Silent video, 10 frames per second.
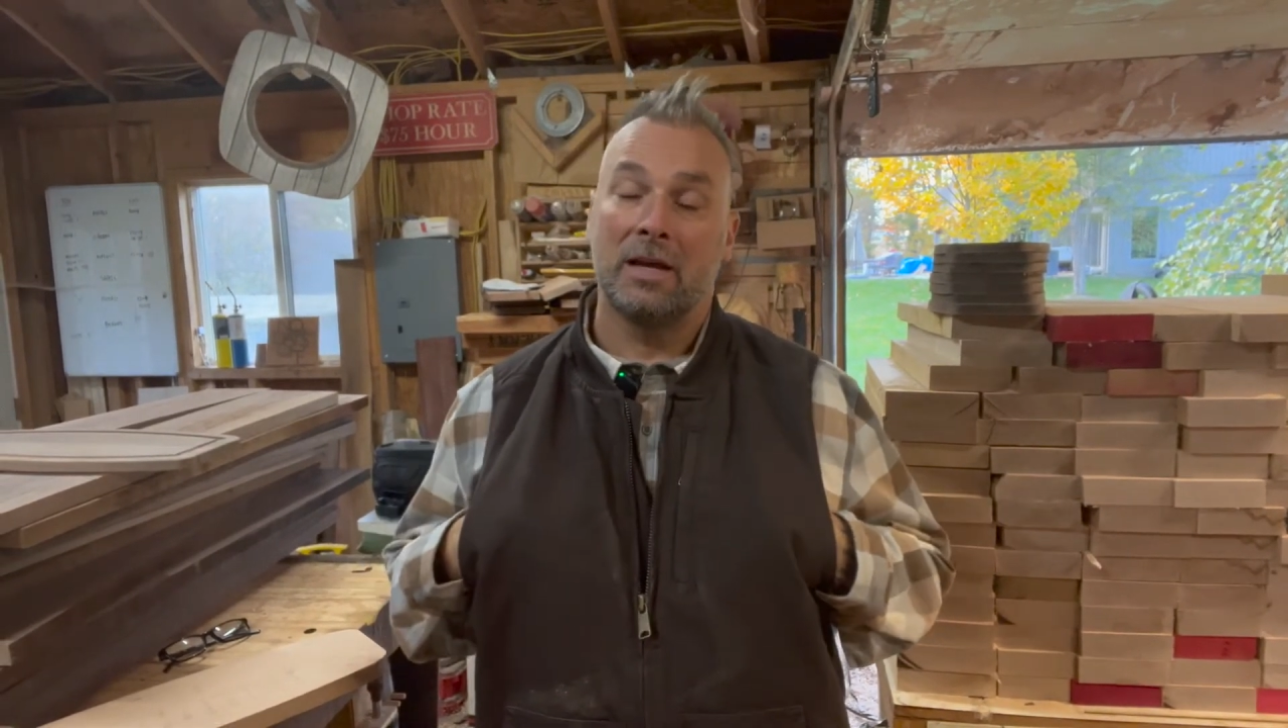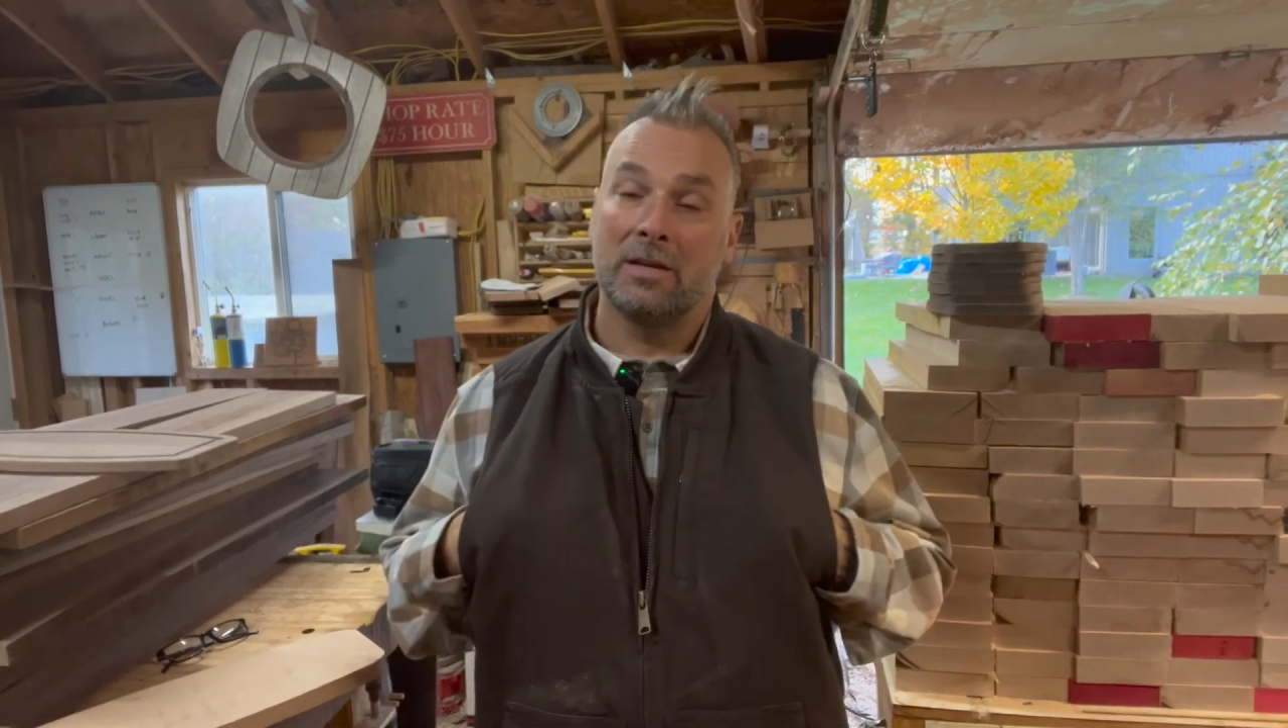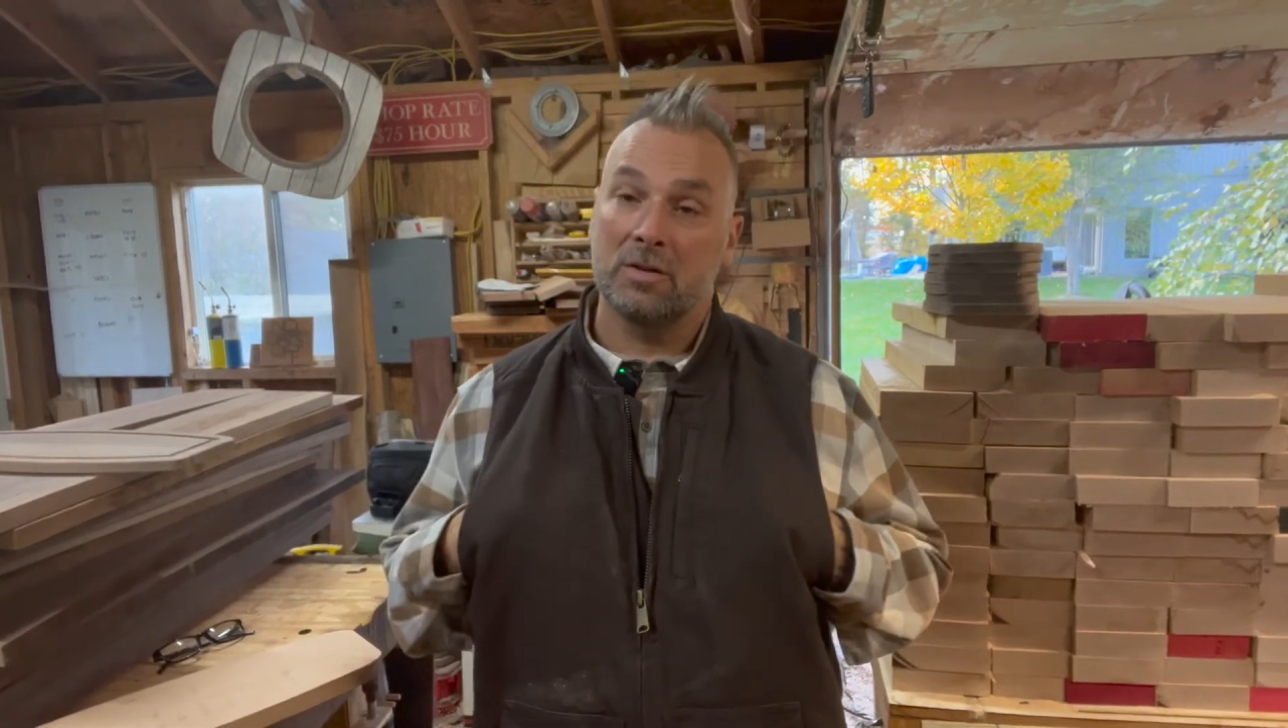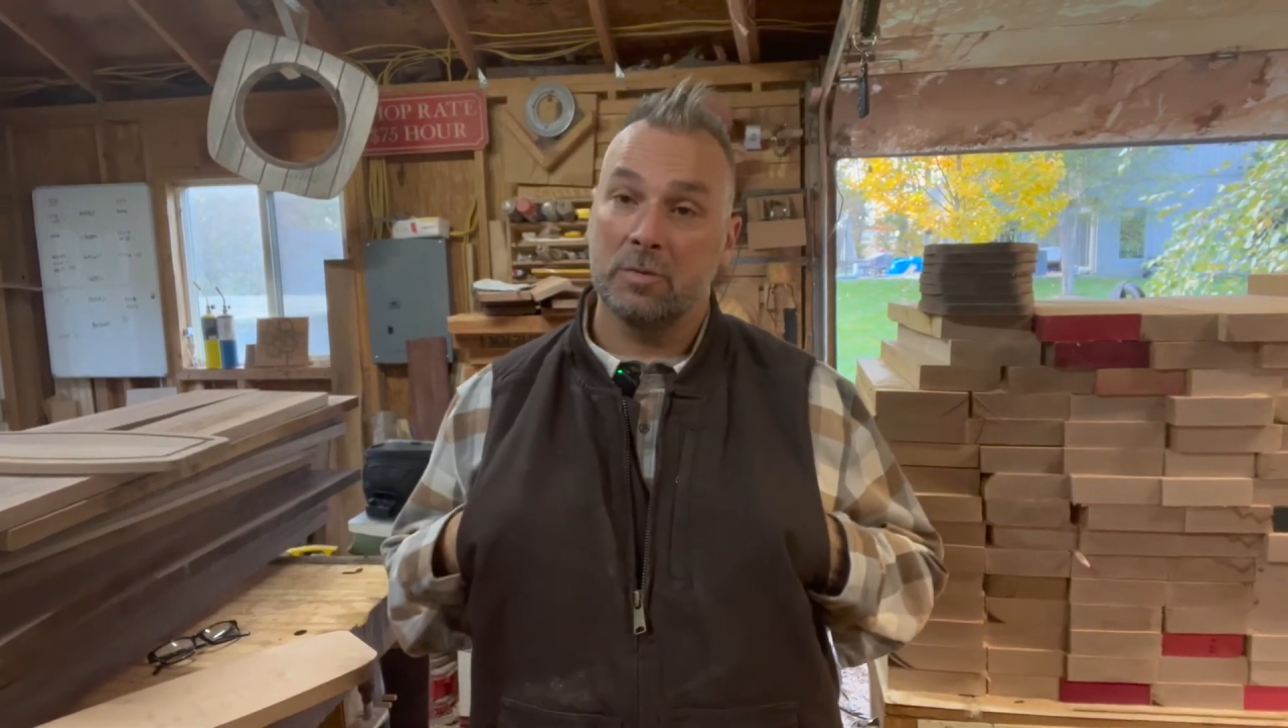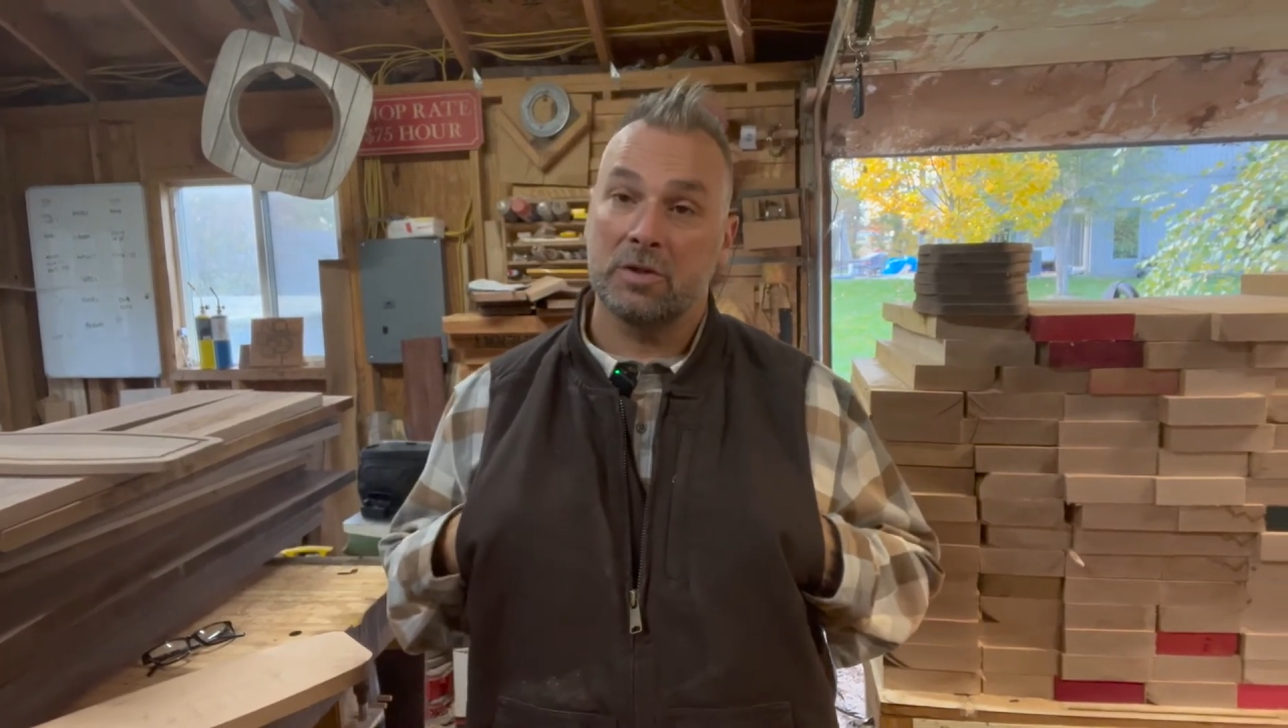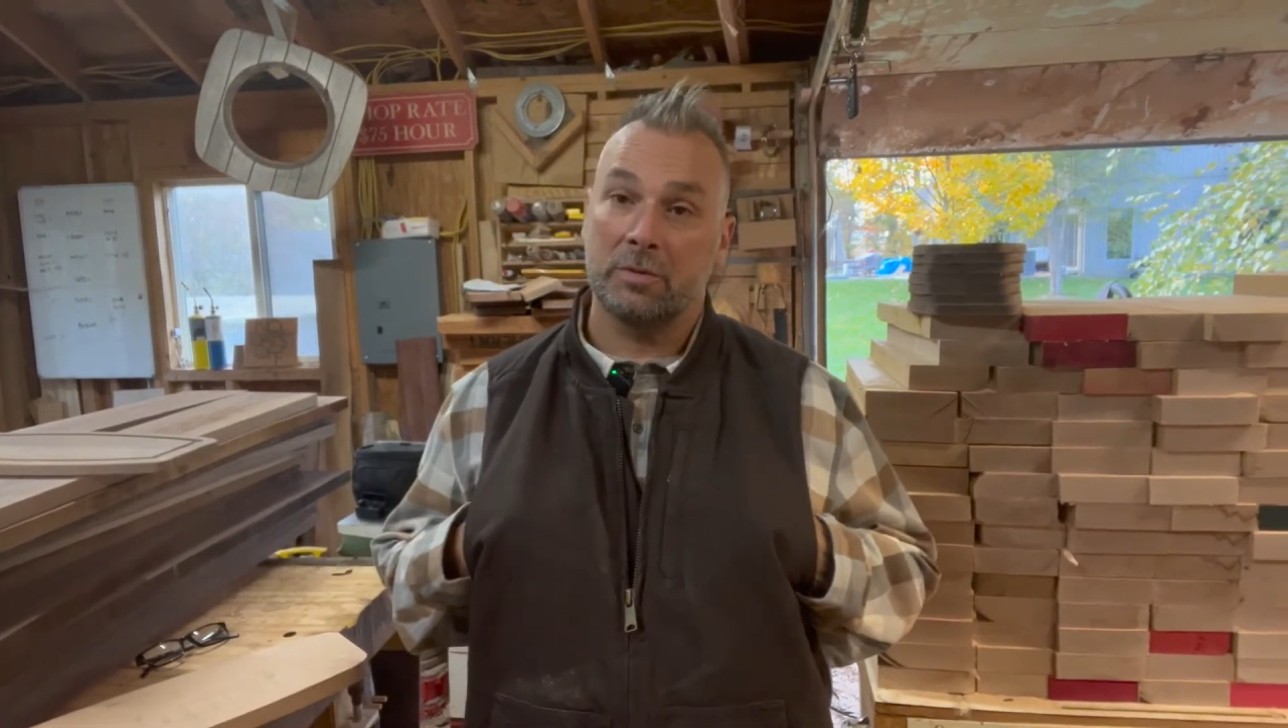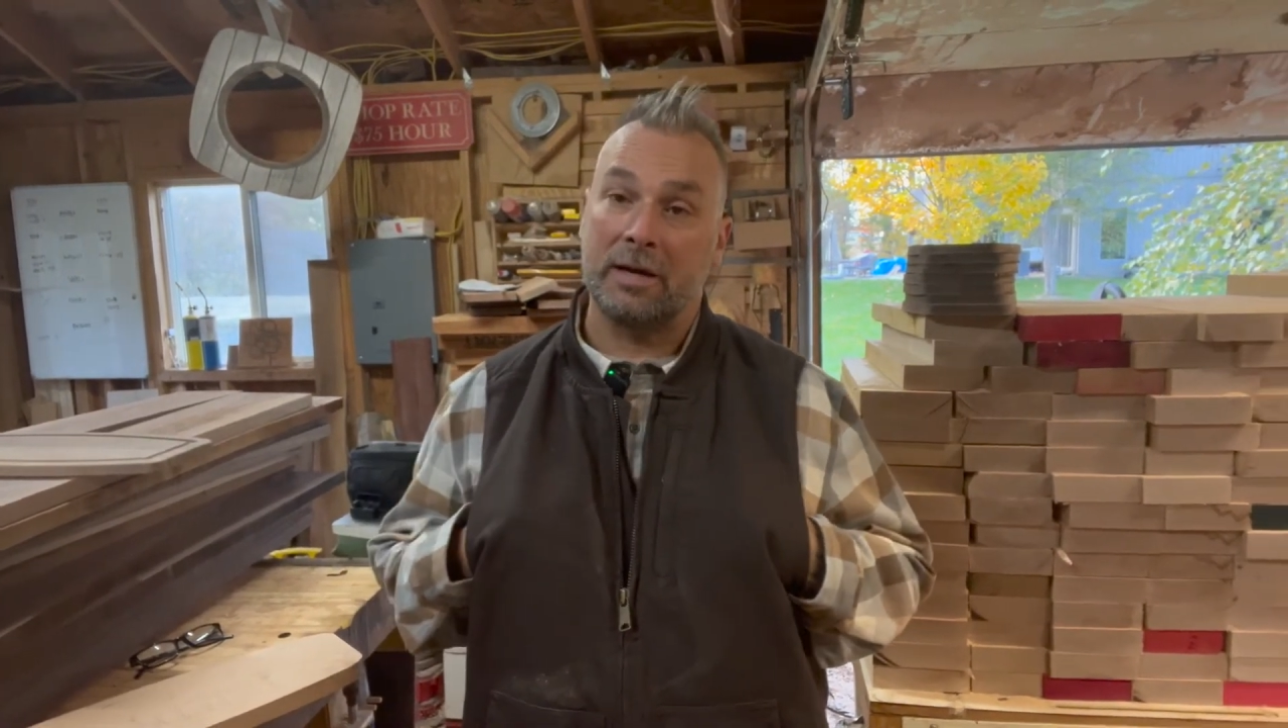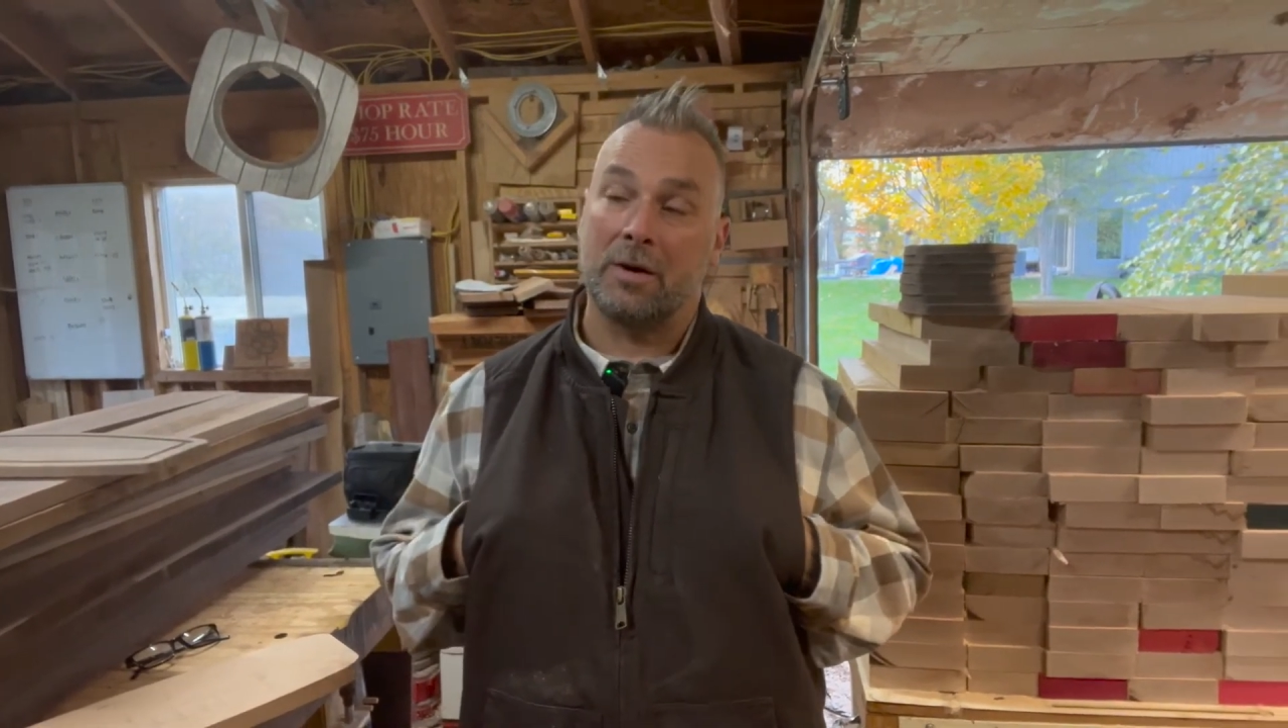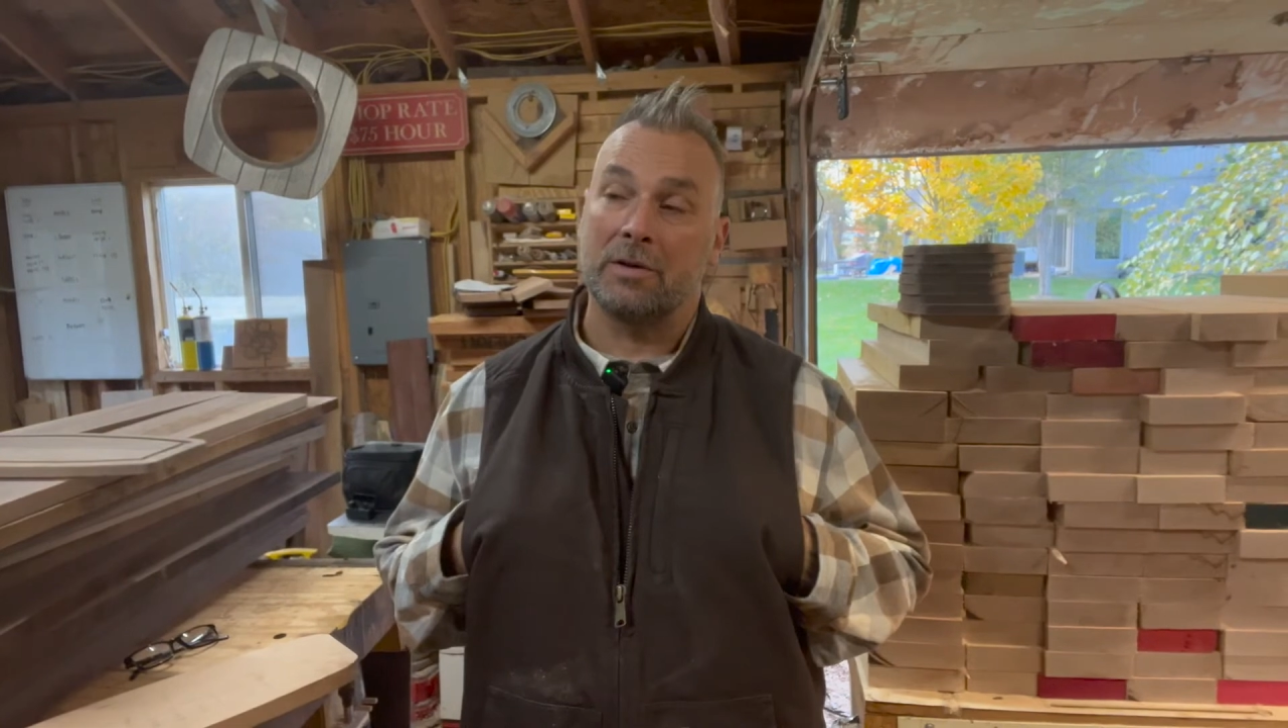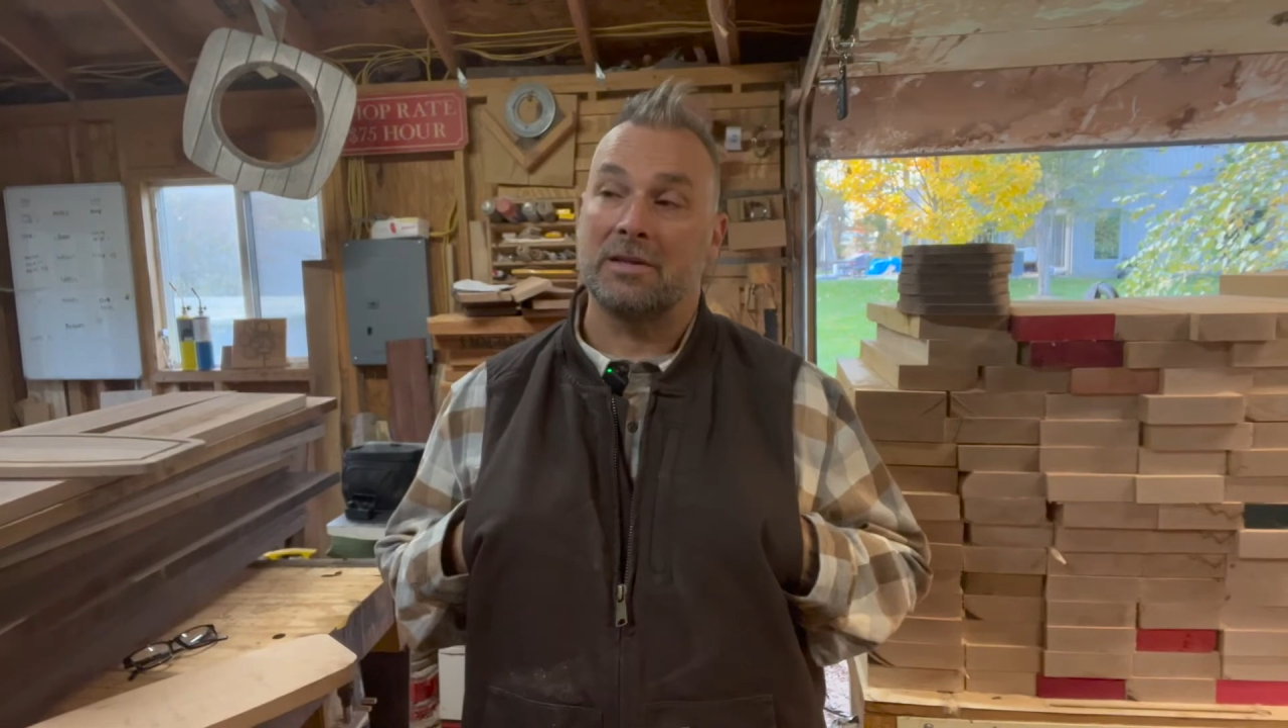It's almost 3
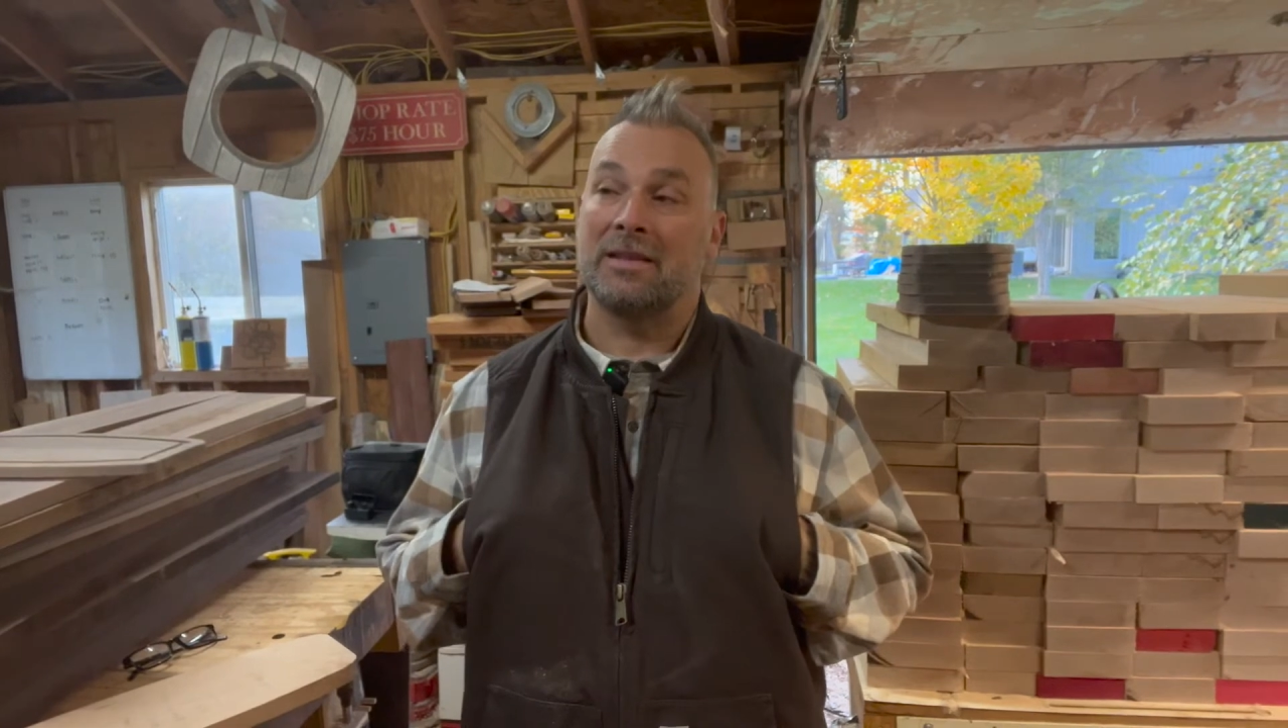hours.